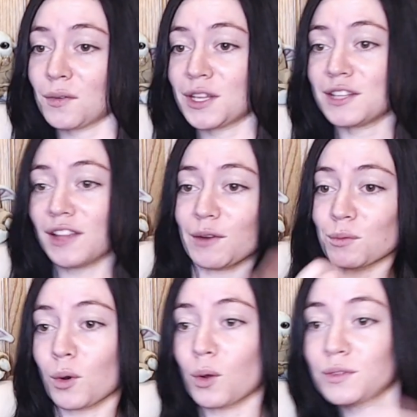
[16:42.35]
he like
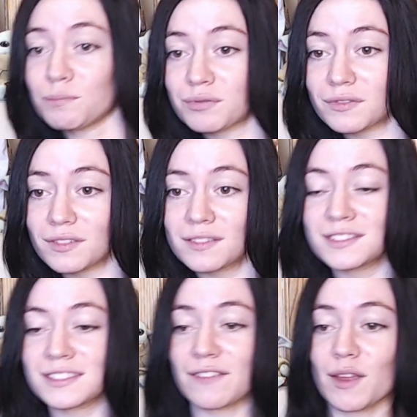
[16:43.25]
rolled,
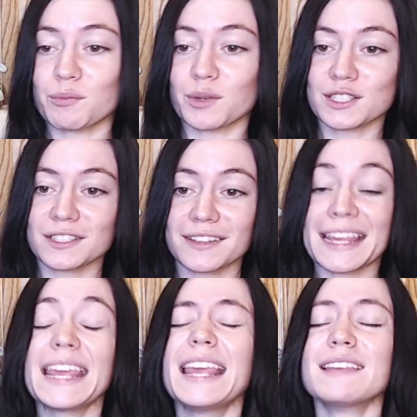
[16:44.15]
save that bitch.
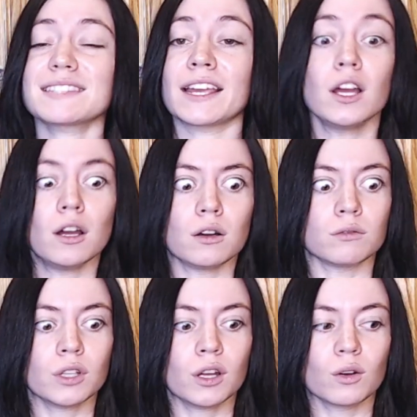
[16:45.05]
He's like, oh
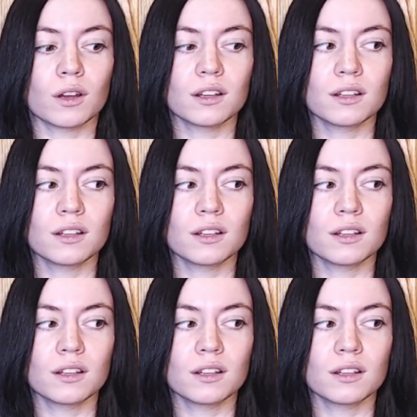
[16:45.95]
no,